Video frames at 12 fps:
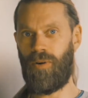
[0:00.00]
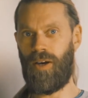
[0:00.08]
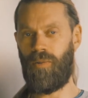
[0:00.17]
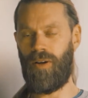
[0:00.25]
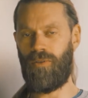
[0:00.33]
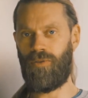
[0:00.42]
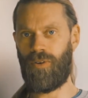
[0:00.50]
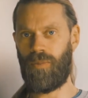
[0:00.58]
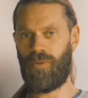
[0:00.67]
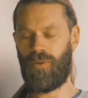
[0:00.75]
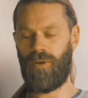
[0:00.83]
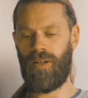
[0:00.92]
I went
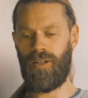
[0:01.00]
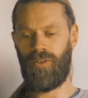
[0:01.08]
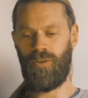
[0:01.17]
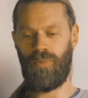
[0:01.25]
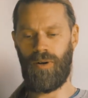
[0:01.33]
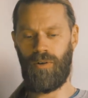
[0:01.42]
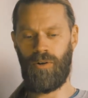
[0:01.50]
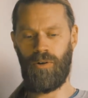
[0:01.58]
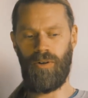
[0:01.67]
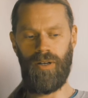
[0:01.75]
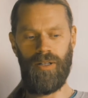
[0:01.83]
from Sweden to Peru